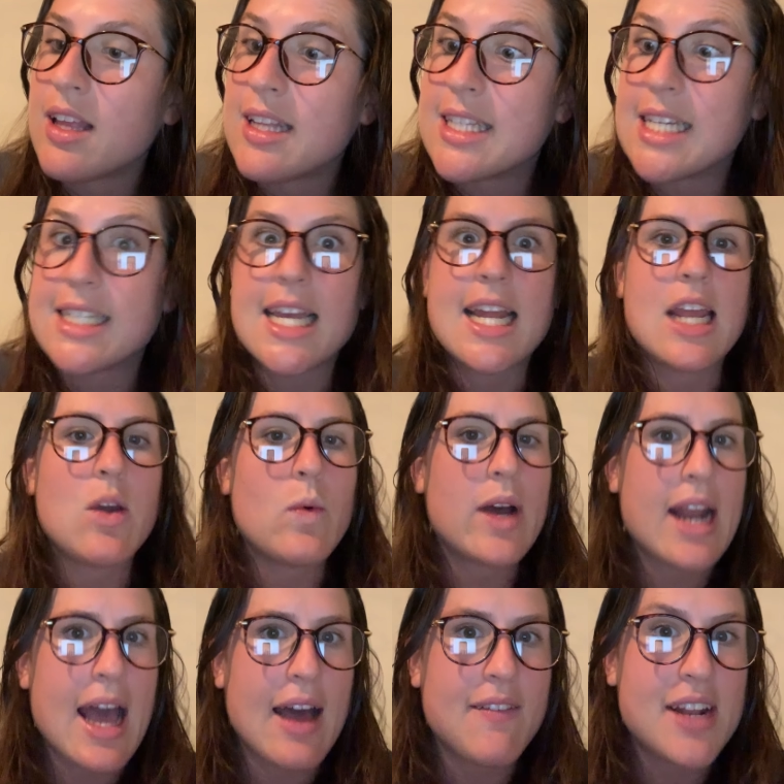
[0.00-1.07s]
Does
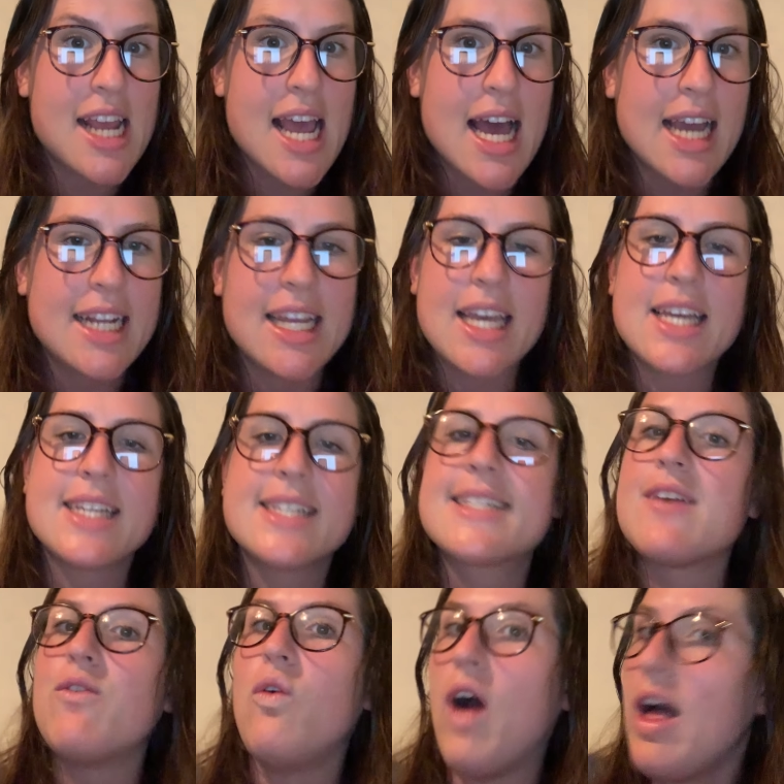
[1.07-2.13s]
anyone have any ideas
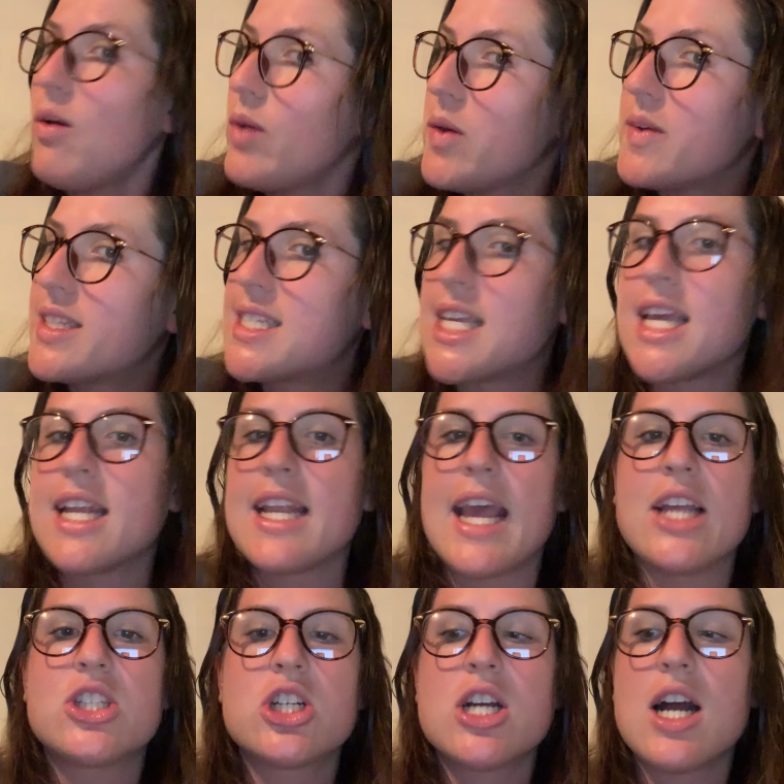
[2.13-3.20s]
of what we would see in
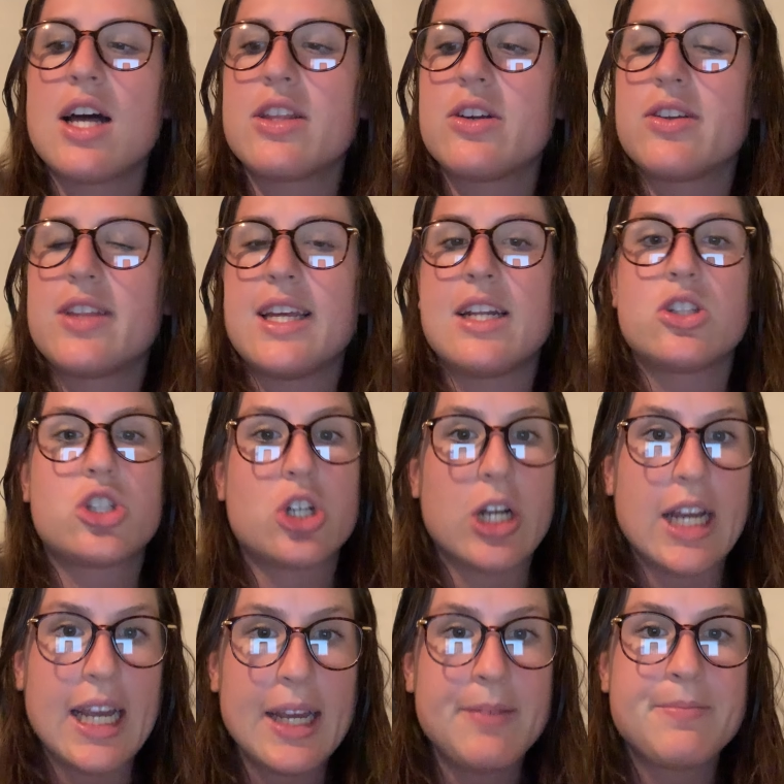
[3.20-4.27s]
nature other than a
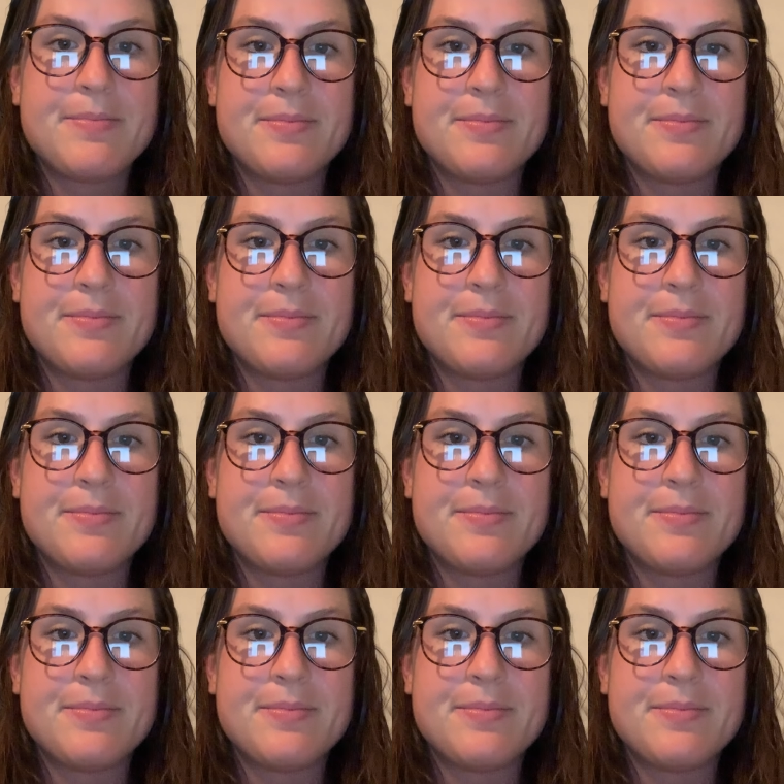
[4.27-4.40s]
tree?